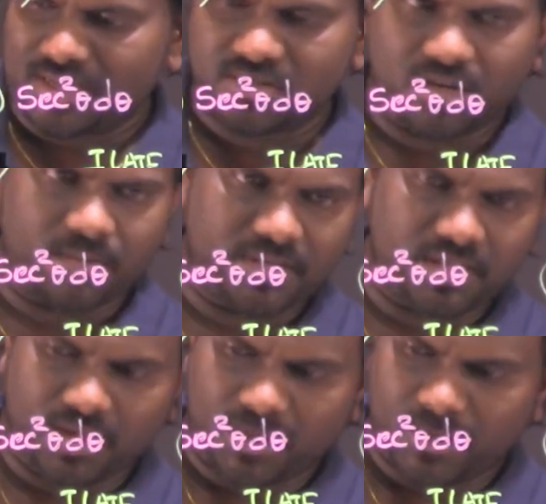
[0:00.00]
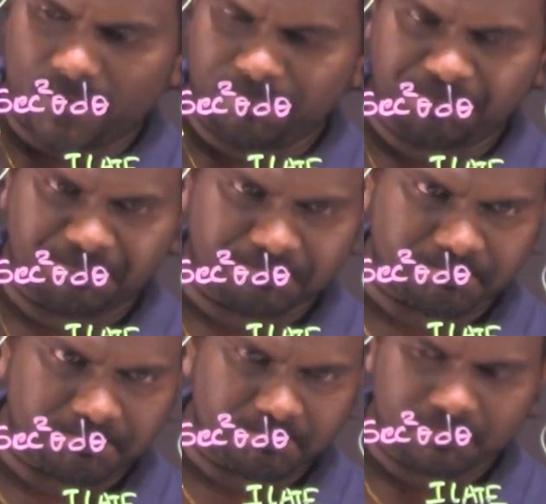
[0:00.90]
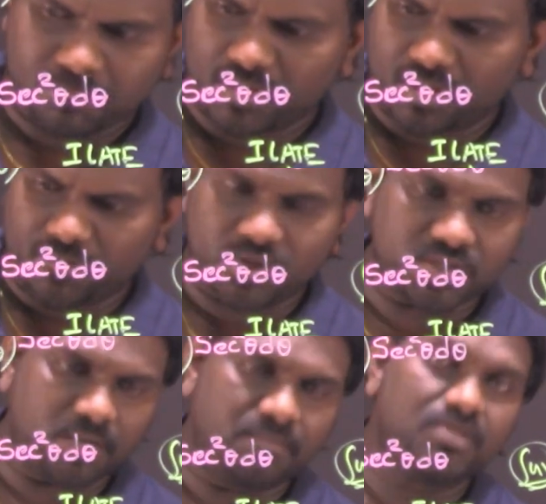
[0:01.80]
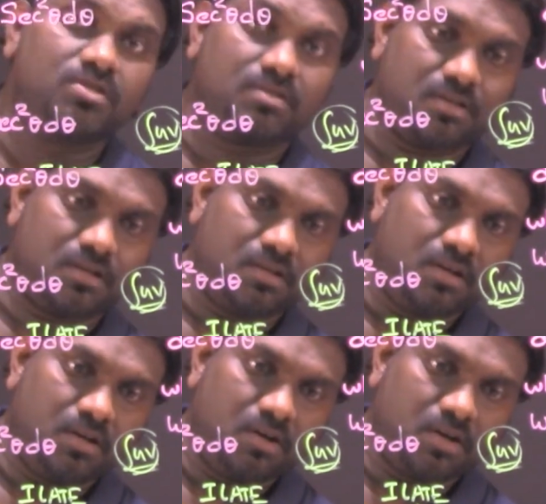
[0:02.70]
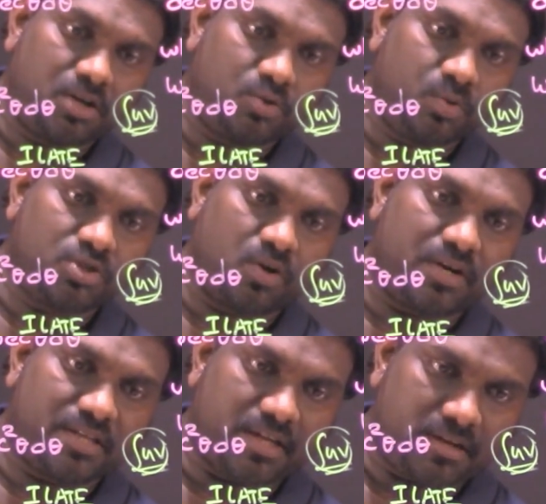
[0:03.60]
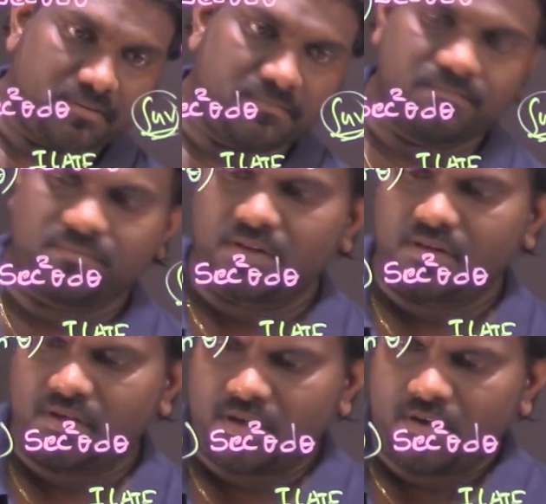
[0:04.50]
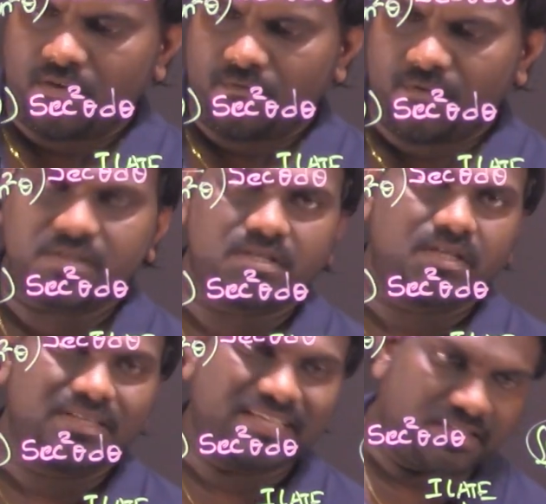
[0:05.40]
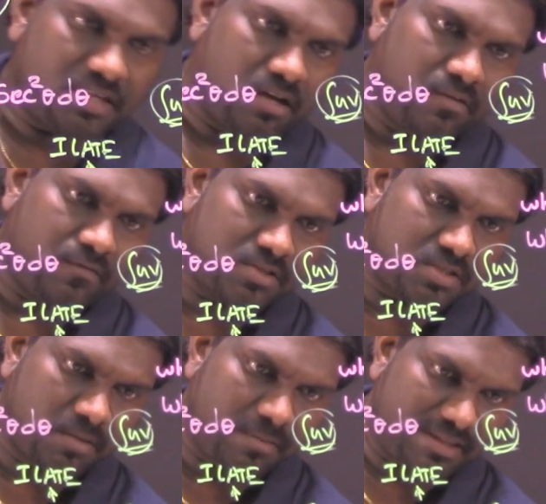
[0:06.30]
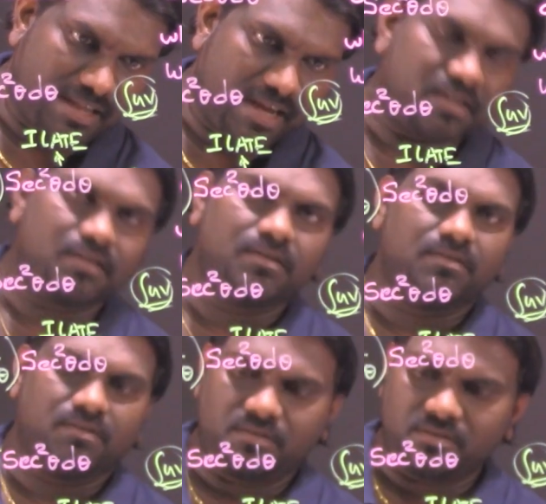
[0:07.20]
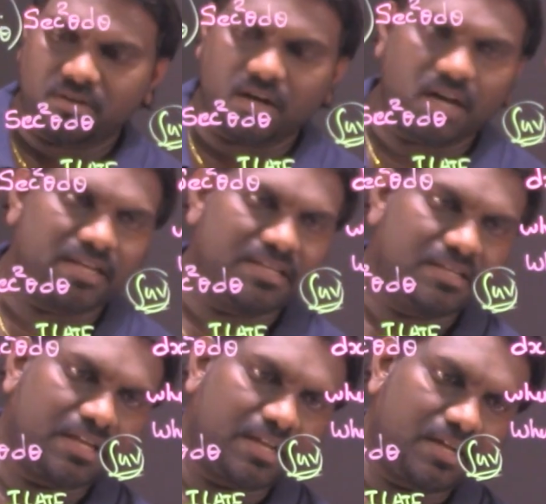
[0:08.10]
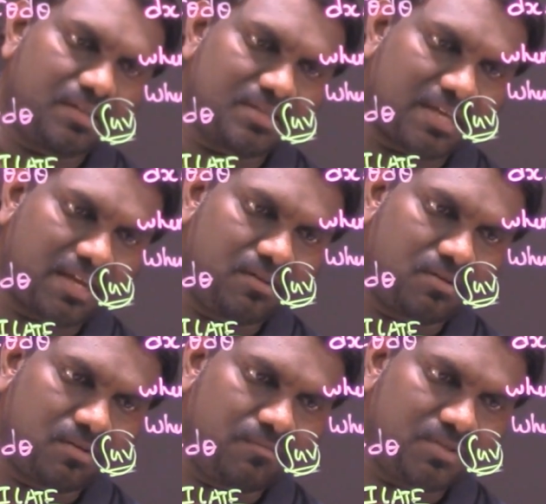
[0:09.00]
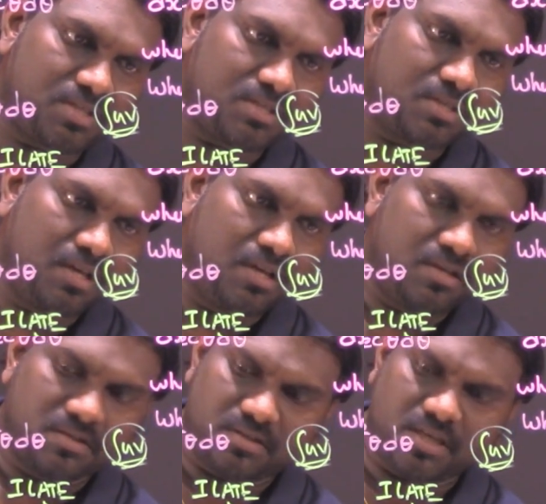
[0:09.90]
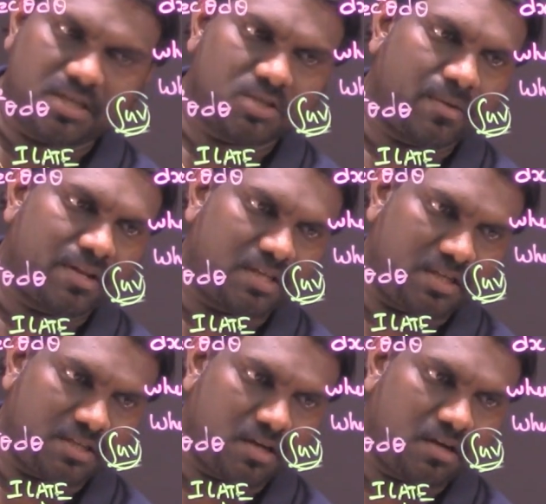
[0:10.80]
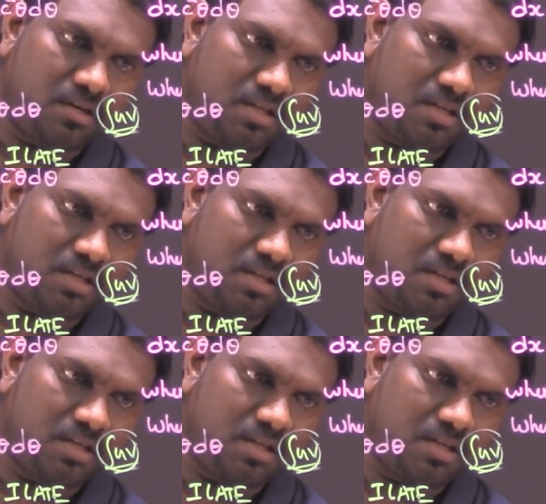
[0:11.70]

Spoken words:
that is gonna be the first term is, okay, 2 is already there. first theta, first term like that. You're gonna integrate the second term, which is sec square theta